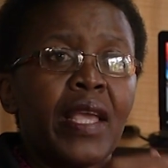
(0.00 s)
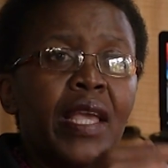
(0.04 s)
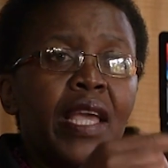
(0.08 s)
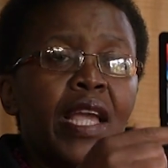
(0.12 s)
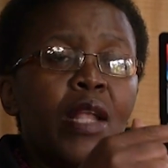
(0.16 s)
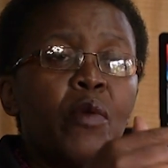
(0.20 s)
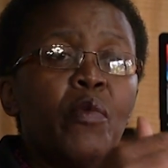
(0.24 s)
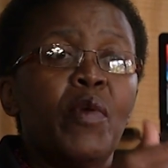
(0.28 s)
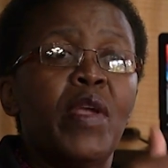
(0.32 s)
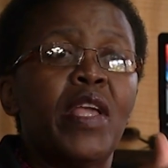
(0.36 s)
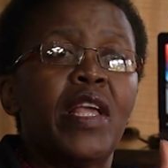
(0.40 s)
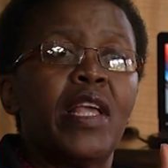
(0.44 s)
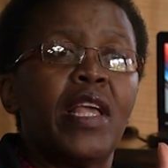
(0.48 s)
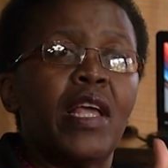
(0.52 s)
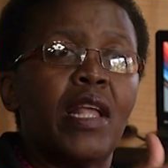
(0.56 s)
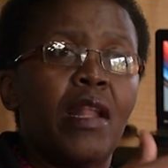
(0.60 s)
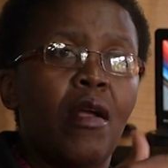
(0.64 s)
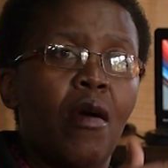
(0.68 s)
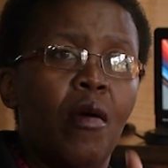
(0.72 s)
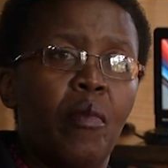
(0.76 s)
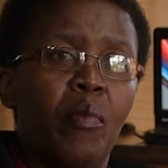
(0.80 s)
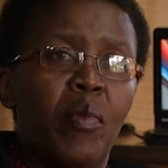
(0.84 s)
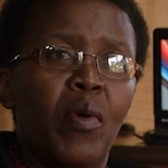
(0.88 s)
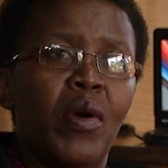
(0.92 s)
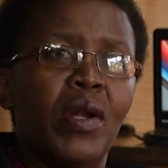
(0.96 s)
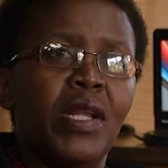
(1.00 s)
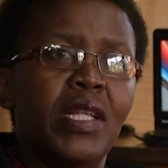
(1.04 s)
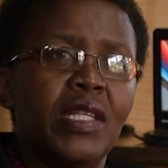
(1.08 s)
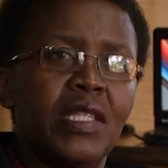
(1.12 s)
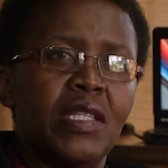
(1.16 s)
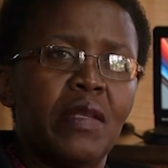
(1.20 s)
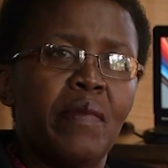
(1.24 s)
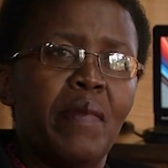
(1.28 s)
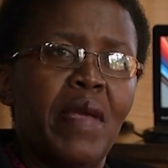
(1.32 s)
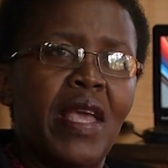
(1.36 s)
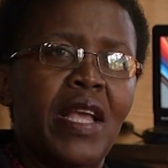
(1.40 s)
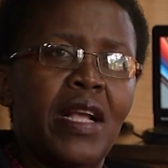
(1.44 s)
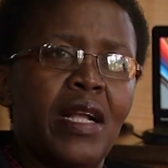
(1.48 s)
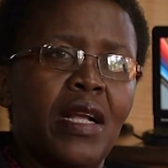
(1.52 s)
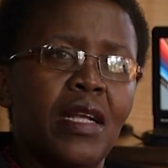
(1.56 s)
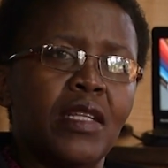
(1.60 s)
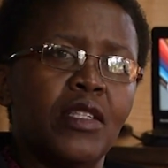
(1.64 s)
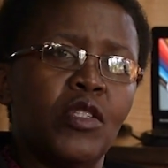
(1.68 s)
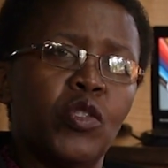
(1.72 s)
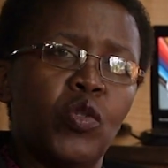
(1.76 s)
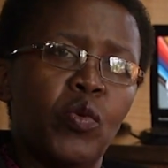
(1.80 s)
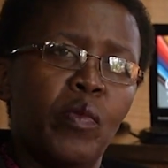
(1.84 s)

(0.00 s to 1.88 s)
Can we get our policymakers